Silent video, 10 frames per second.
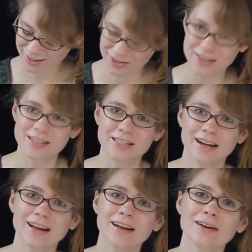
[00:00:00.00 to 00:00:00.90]
Good
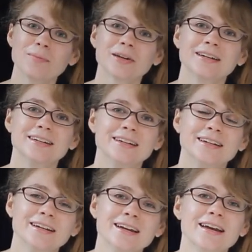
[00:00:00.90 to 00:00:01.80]
job!
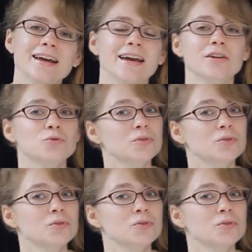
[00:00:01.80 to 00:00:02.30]
And